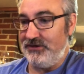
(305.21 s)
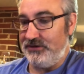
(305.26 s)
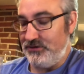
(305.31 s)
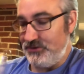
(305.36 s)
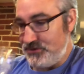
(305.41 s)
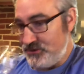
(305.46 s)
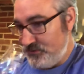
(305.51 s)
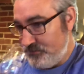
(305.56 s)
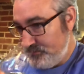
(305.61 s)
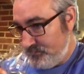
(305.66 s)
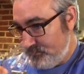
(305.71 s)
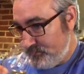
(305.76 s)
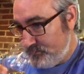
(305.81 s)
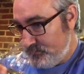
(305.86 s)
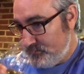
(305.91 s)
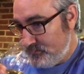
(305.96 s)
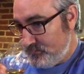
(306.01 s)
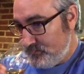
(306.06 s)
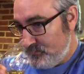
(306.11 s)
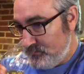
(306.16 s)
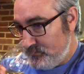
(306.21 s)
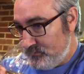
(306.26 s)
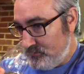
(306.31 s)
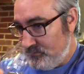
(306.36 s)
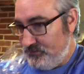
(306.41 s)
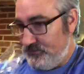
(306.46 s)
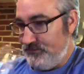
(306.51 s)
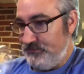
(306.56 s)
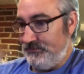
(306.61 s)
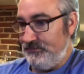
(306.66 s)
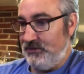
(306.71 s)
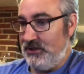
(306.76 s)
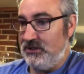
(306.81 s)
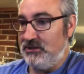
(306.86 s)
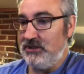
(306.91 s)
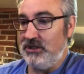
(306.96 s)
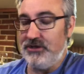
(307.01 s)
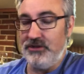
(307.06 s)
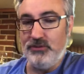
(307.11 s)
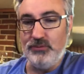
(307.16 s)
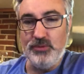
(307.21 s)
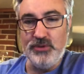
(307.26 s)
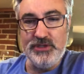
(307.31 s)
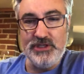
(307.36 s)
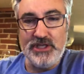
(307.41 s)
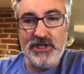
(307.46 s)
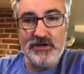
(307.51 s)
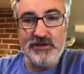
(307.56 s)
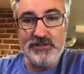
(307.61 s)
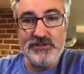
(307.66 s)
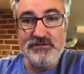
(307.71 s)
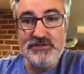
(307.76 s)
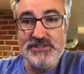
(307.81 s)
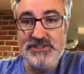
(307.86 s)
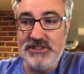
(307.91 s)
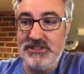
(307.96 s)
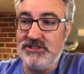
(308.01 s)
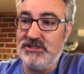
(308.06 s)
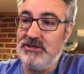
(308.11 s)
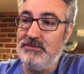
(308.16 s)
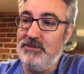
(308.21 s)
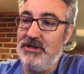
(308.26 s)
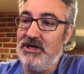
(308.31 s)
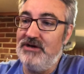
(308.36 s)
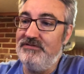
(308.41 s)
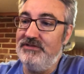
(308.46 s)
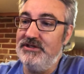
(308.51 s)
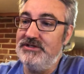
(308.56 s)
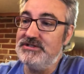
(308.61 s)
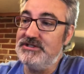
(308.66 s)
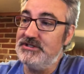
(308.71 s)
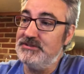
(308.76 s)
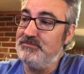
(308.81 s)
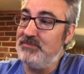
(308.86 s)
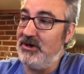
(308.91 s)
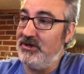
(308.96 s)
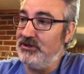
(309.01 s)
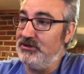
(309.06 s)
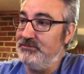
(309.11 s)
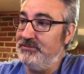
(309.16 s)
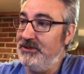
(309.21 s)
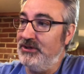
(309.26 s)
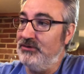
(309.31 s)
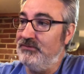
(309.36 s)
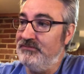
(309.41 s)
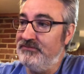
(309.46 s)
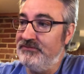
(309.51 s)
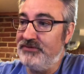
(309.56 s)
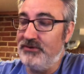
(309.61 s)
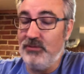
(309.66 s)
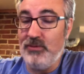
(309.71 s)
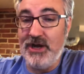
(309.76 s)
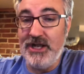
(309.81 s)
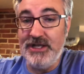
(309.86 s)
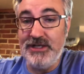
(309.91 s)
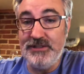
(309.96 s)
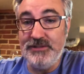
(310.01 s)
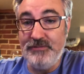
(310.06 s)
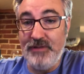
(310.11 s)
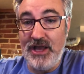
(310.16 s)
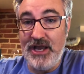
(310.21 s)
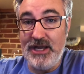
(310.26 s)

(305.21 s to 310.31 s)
There's a lot of the wood characteristics coming off this. This bottle's been open for a while.